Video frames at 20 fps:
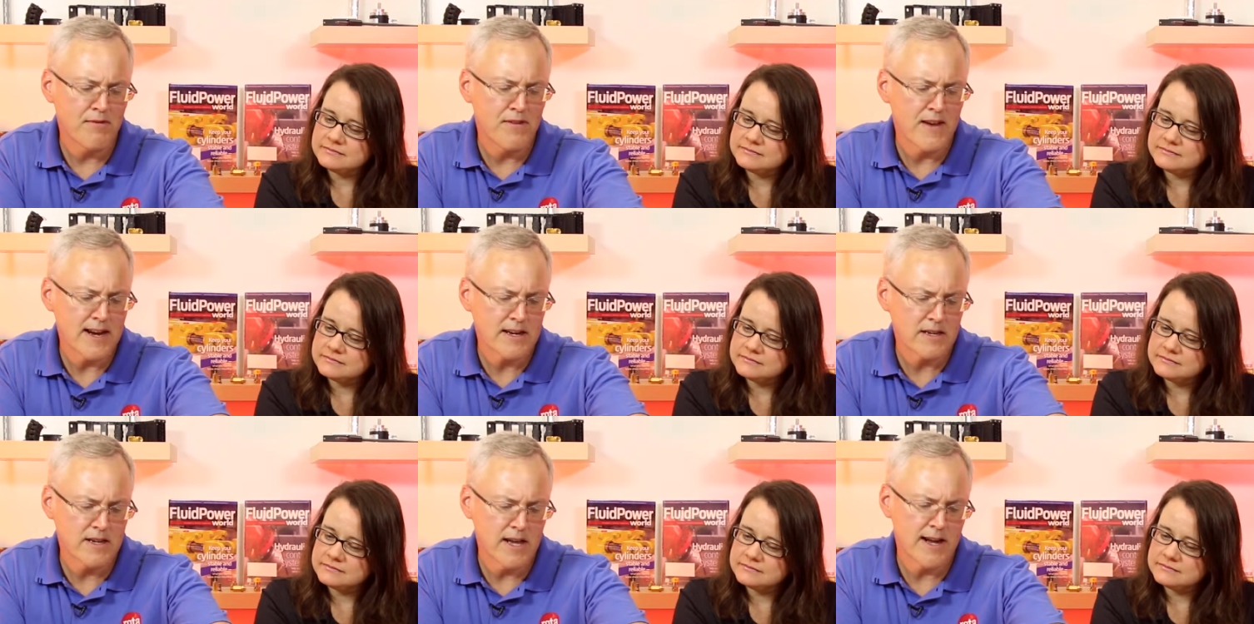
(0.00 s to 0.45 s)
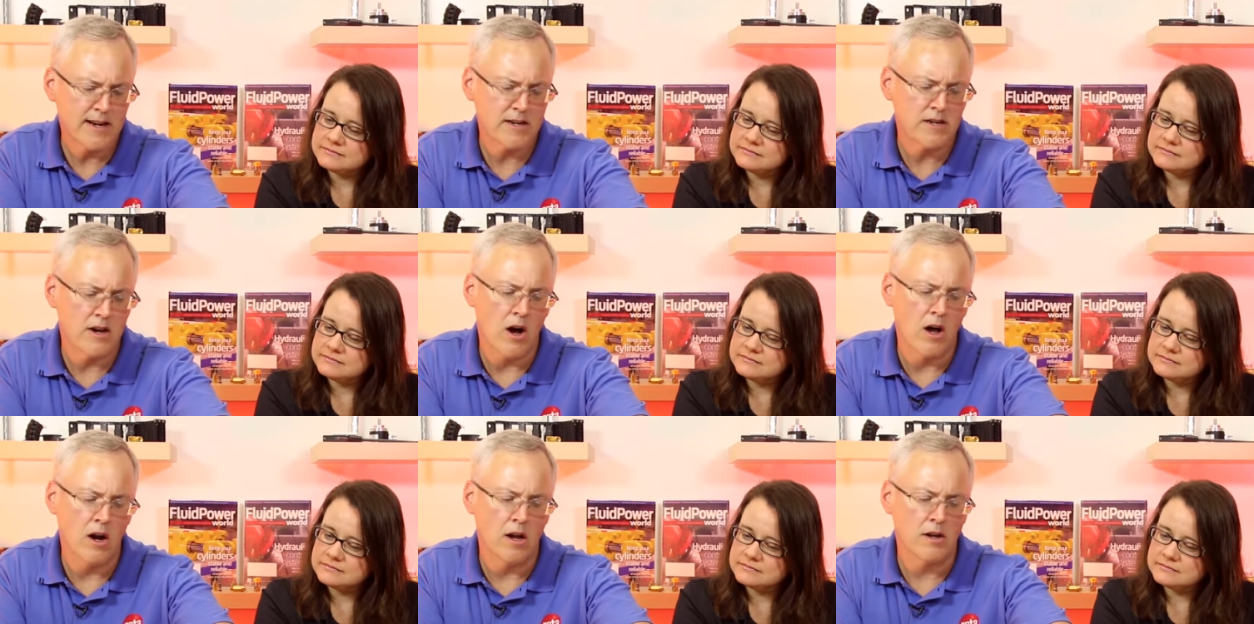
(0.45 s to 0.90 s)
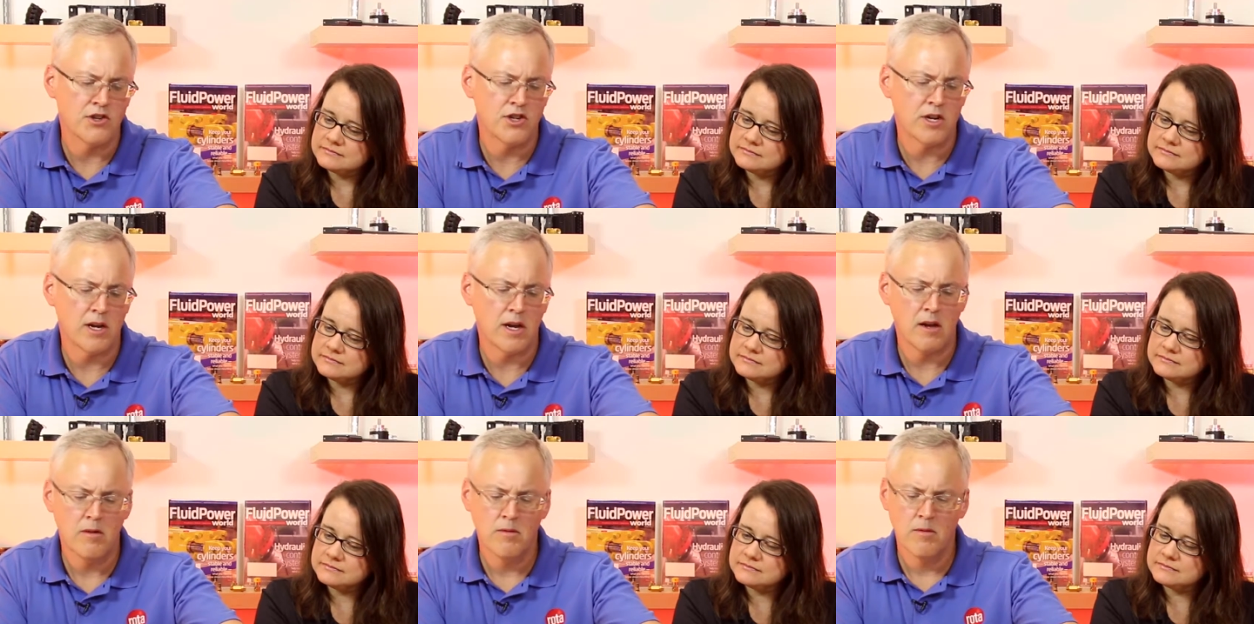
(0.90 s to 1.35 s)
Speaker 1: Effect
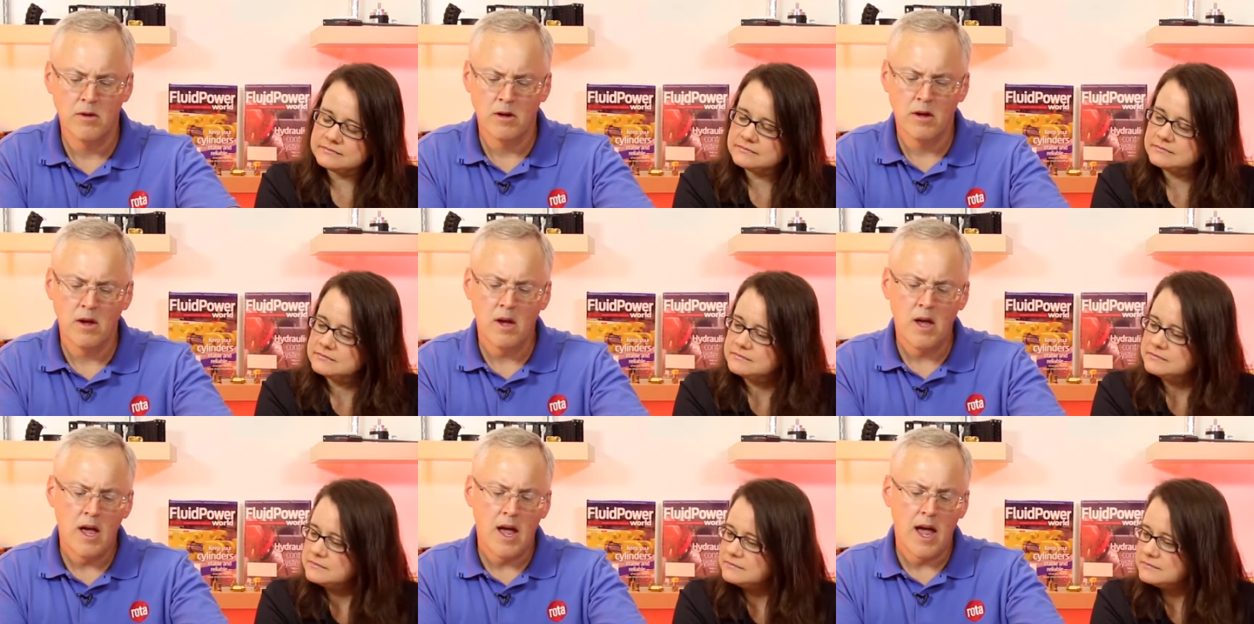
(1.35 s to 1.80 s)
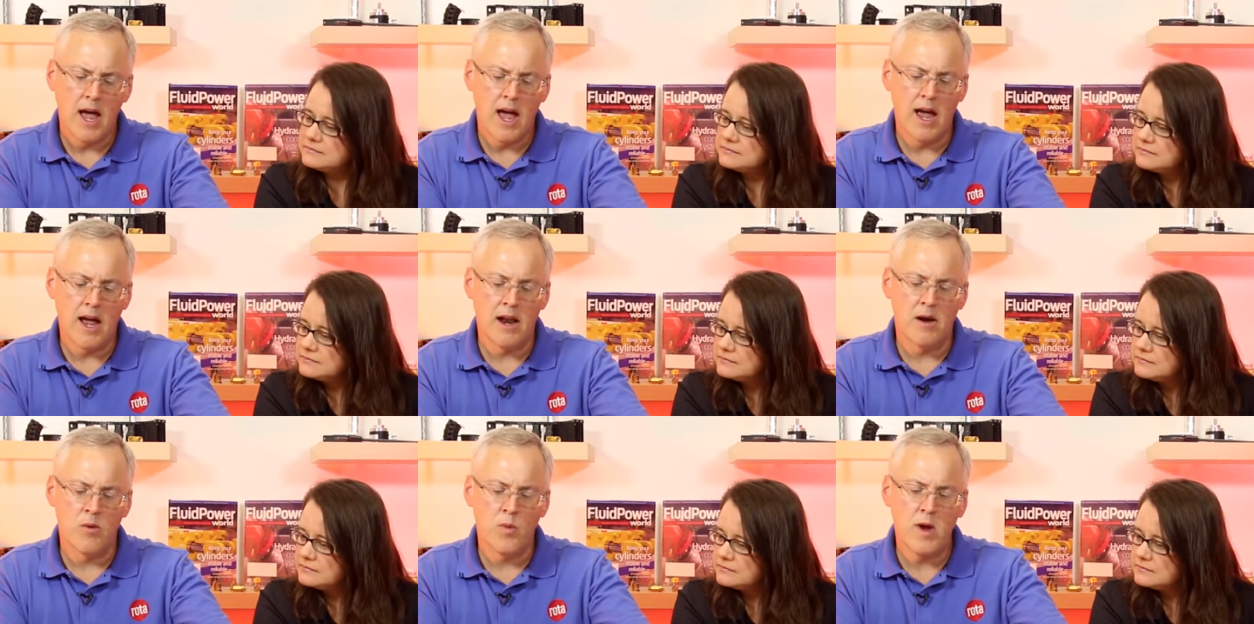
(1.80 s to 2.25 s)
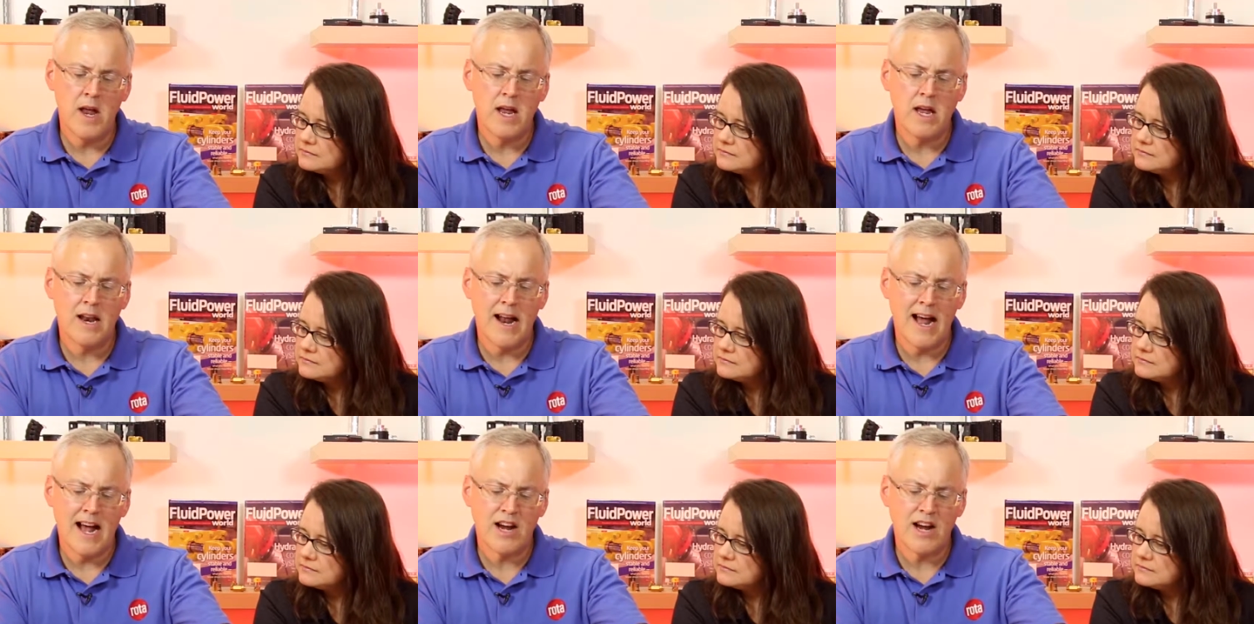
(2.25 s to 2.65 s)
technology, and we can